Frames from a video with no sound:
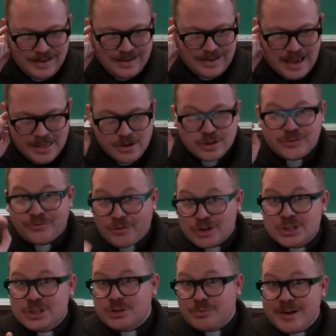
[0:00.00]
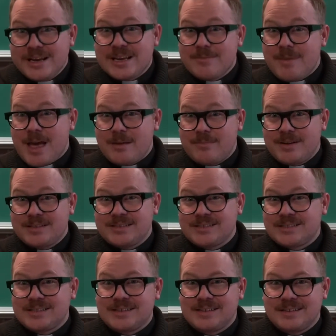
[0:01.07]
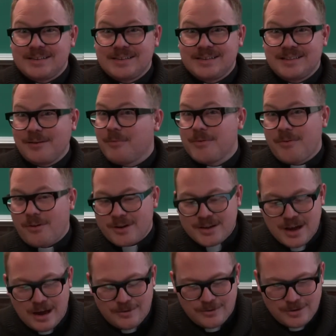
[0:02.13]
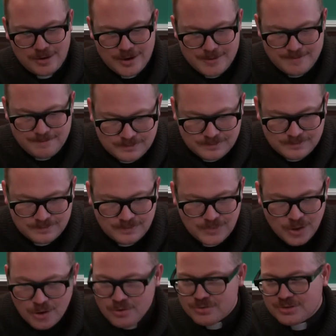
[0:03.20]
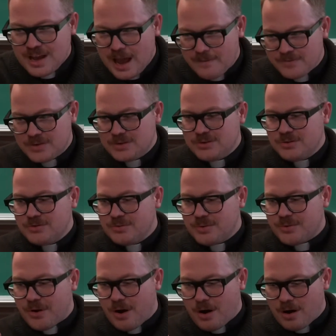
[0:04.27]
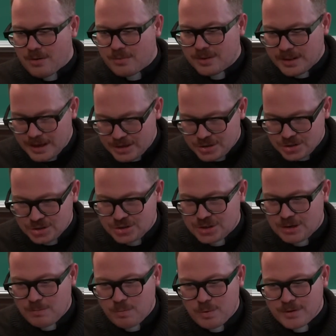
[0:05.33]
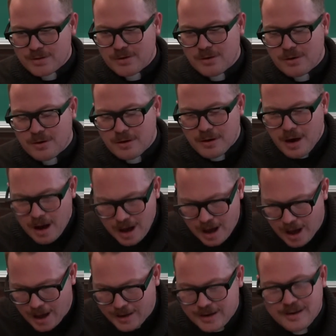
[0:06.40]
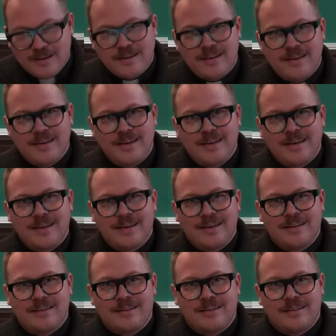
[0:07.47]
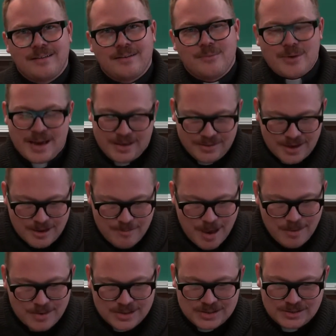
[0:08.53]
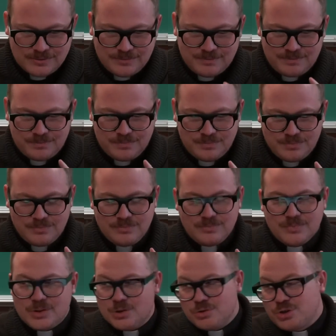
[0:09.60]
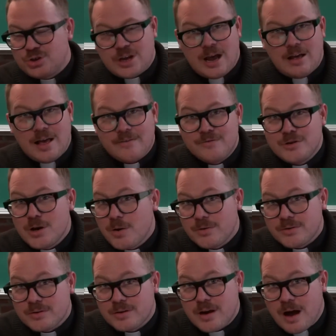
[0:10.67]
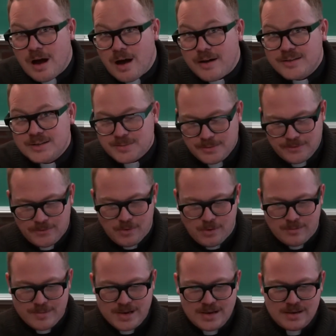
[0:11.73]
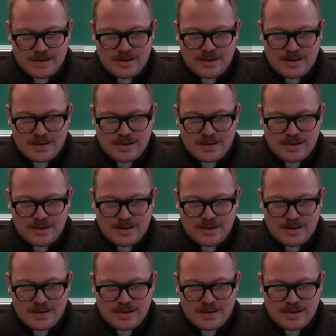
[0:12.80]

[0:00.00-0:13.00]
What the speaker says: And those first 3 commandments that we've already covered, those have to do with our relationship with God. We had the commandments of, you shall have no other gods before me.